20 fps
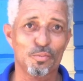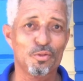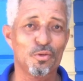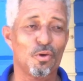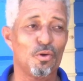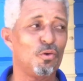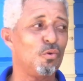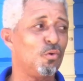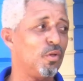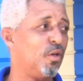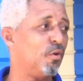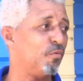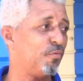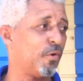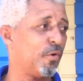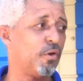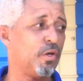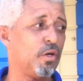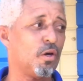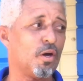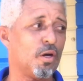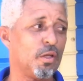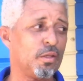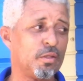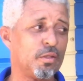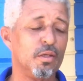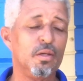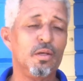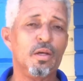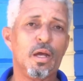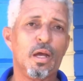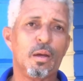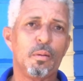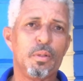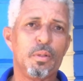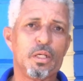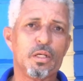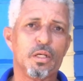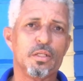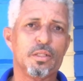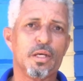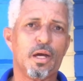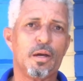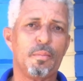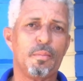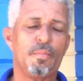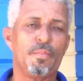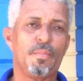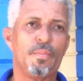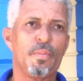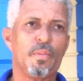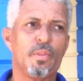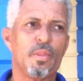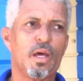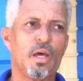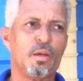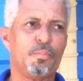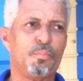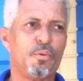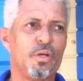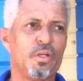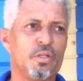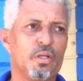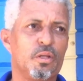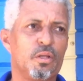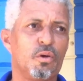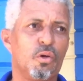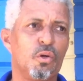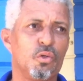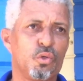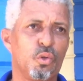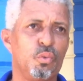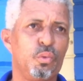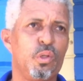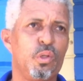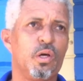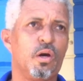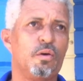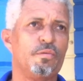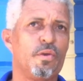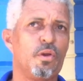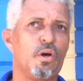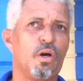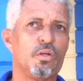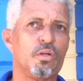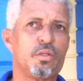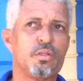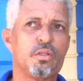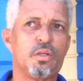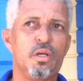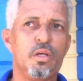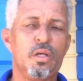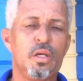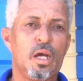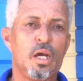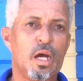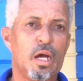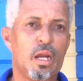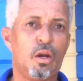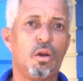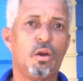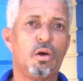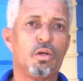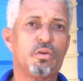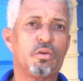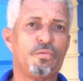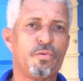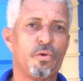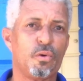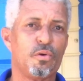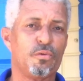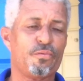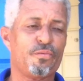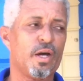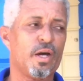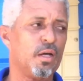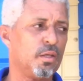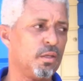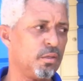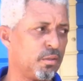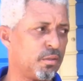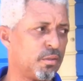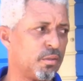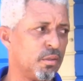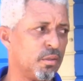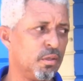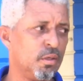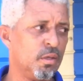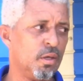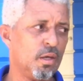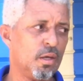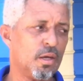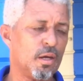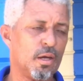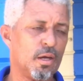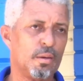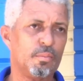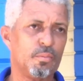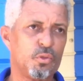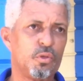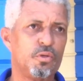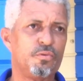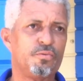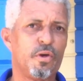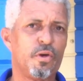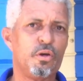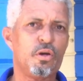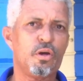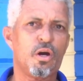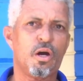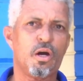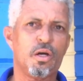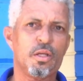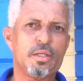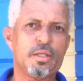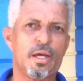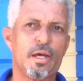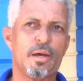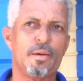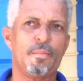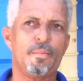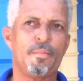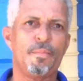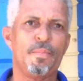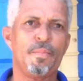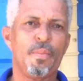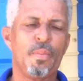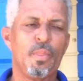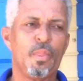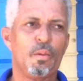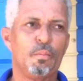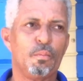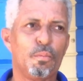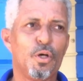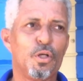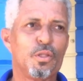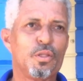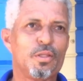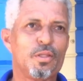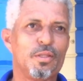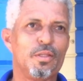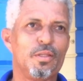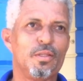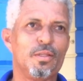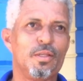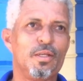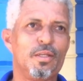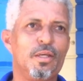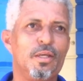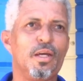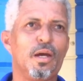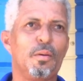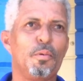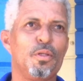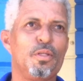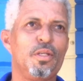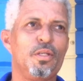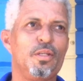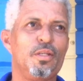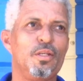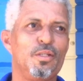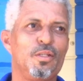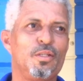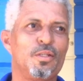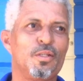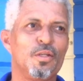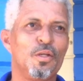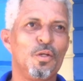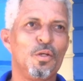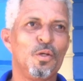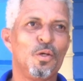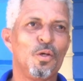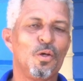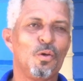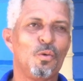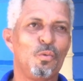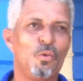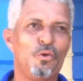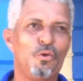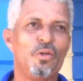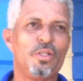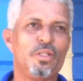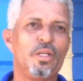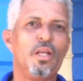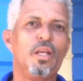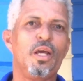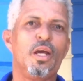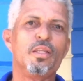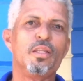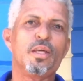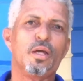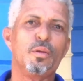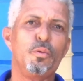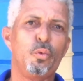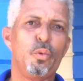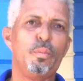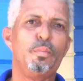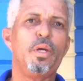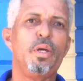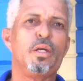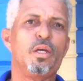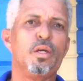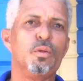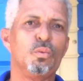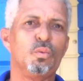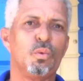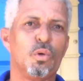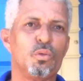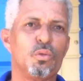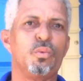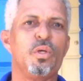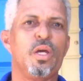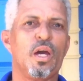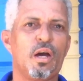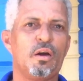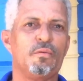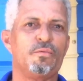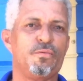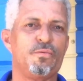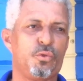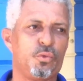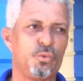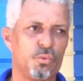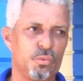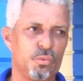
although they're very hot, because at present also we'd have lost a lot of our fans, so it's very hot. But the thing about it is we're resilient and we're making what we have to.